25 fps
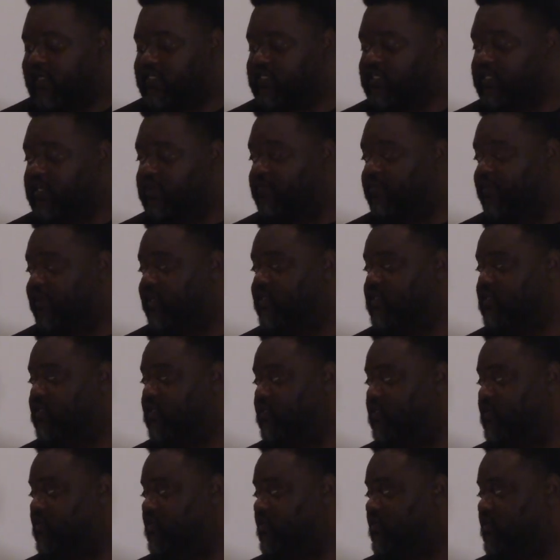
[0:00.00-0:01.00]
sentiments
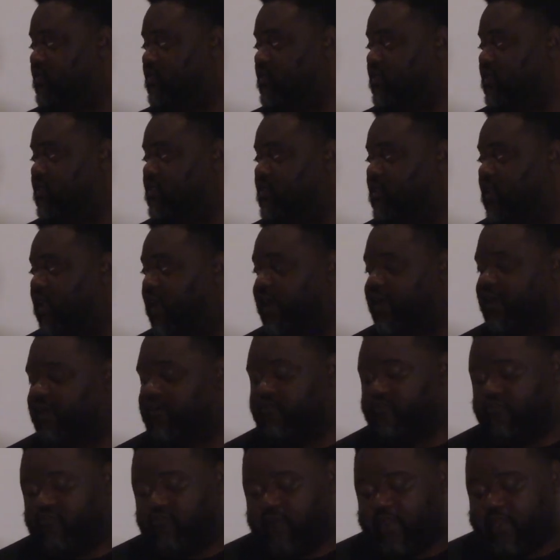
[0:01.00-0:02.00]
is, just
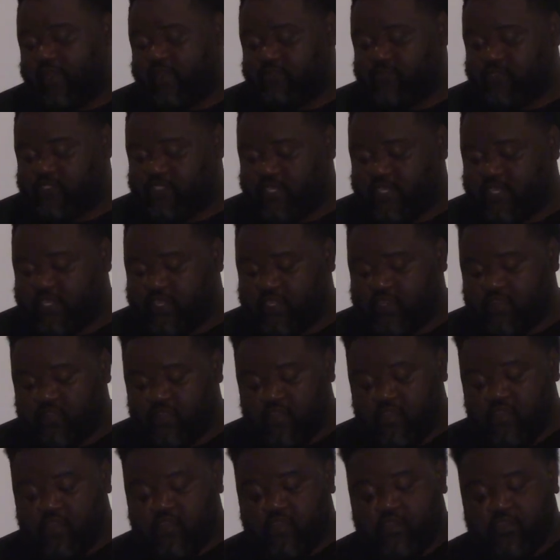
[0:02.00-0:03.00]
like Graham
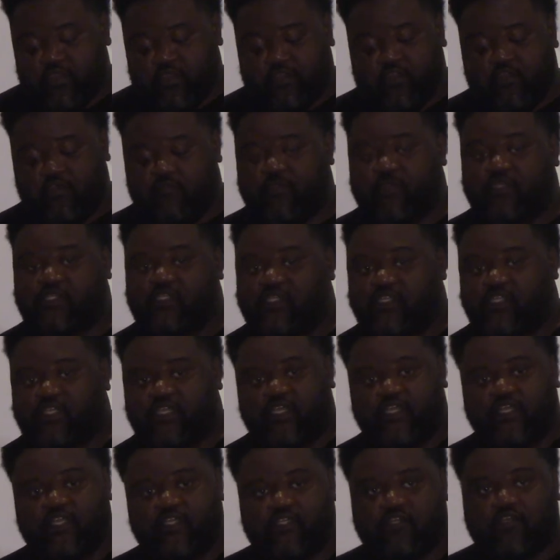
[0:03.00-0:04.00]
said, you know, Mr.
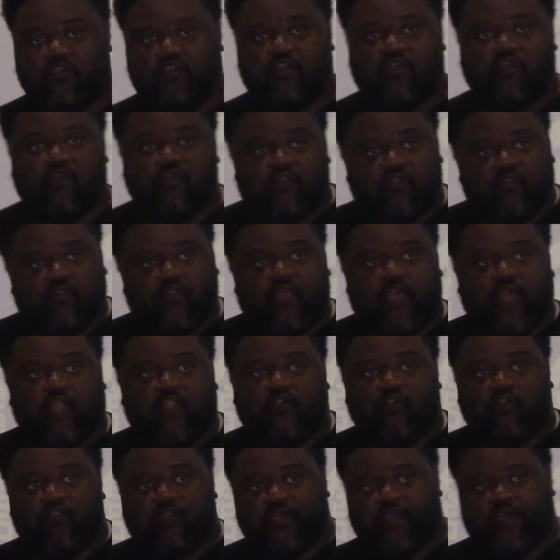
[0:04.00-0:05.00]
T is not
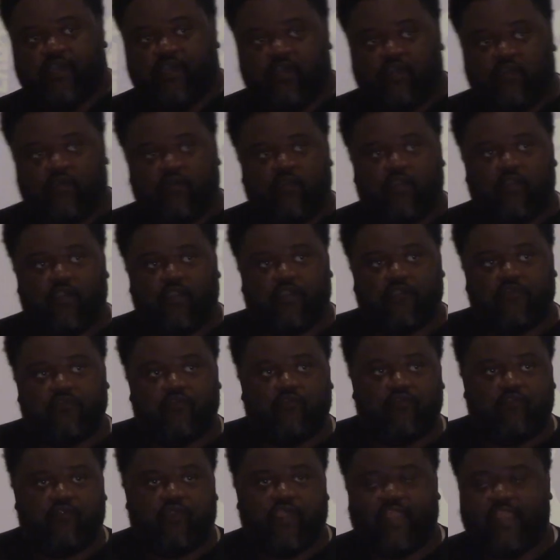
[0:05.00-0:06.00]
only
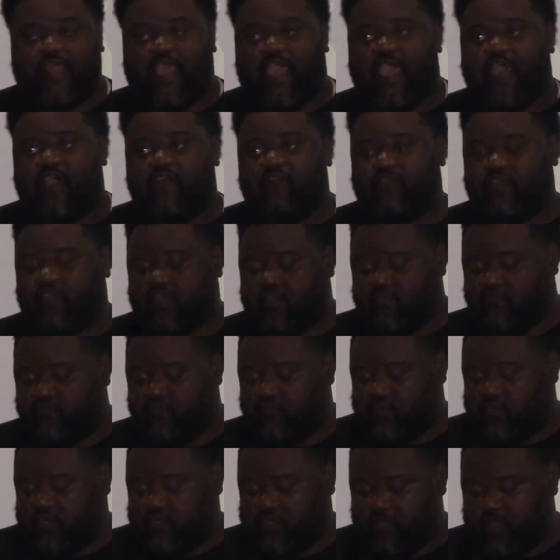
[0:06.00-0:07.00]
a great advocate
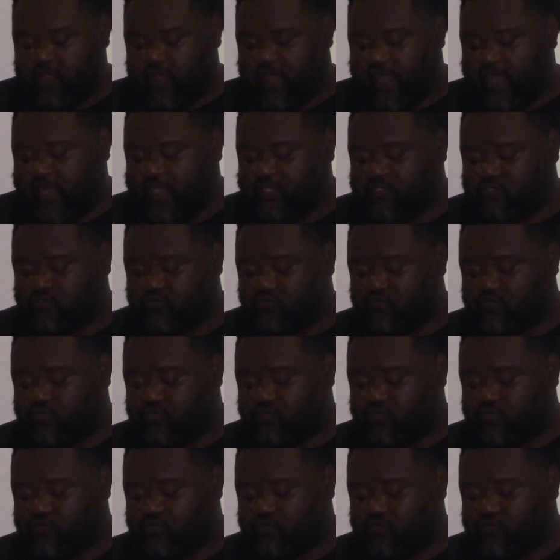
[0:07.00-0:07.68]
for high school